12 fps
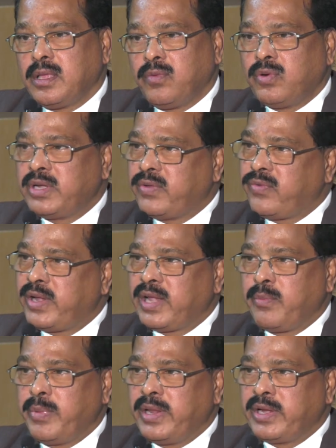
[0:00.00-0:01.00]
we'll
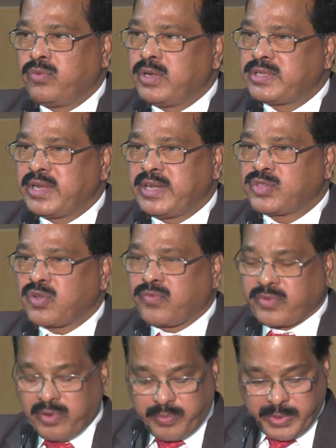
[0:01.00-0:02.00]
definitely mail it. We'll send a
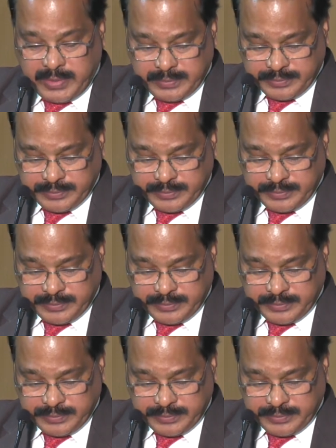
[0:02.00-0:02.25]
soft copy.